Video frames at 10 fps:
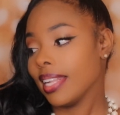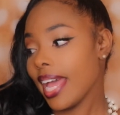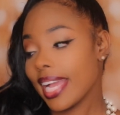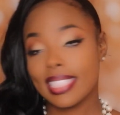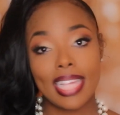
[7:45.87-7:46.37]

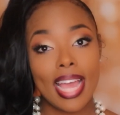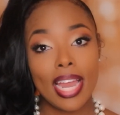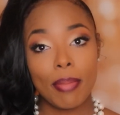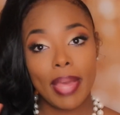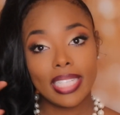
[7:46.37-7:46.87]
like I
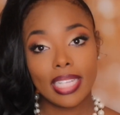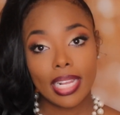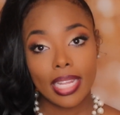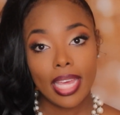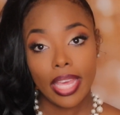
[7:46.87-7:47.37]
said,
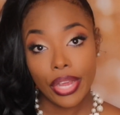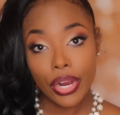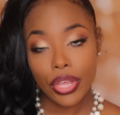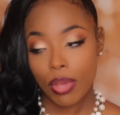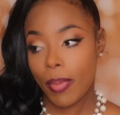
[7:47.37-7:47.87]
basically
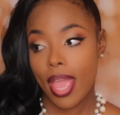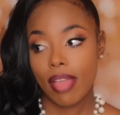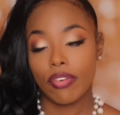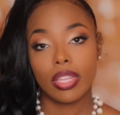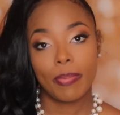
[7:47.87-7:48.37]
here you're
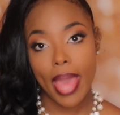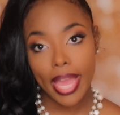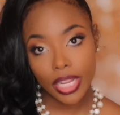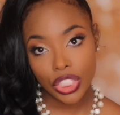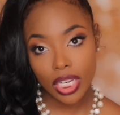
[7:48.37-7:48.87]
paying for the
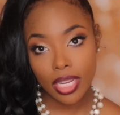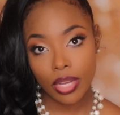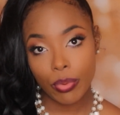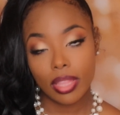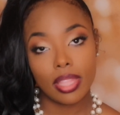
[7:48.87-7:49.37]

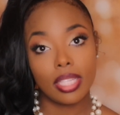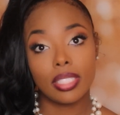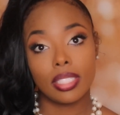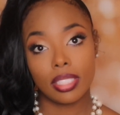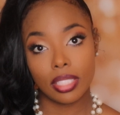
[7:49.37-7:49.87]
packaging with
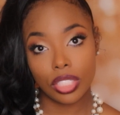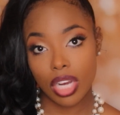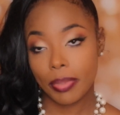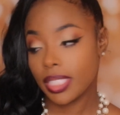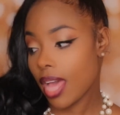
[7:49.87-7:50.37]
this
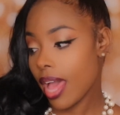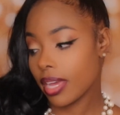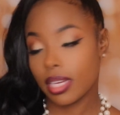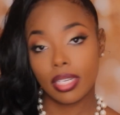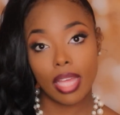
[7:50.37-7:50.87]
Jeremy Scott
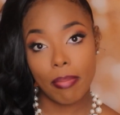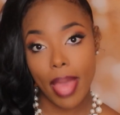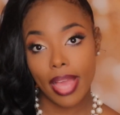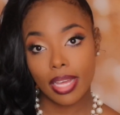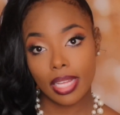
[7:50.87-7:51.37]
and
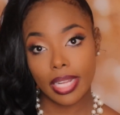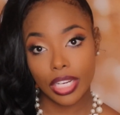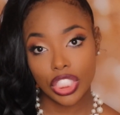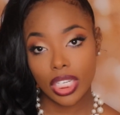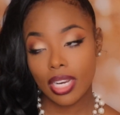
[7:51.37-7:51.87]
MAC
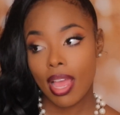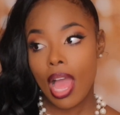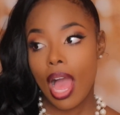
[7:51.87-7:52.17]
collection.